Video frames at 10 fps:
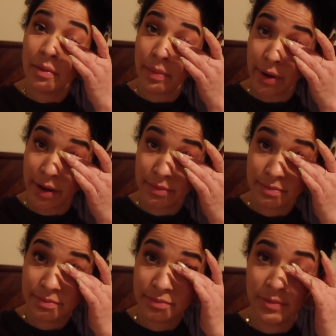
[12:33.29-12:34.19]
but
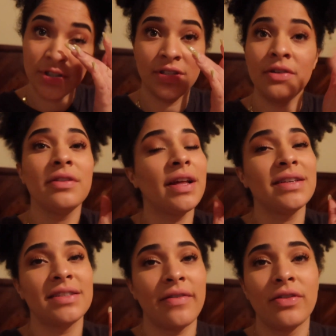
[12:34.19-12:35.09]
which is literally like
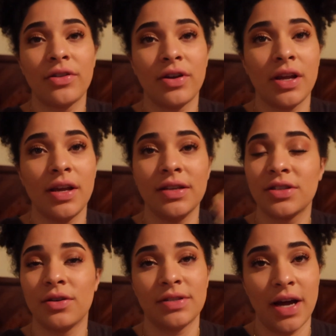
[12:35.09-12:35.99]
7:30 East
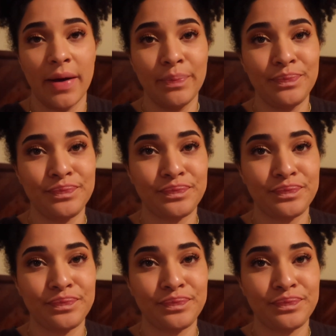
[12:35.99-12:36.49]
Coast time.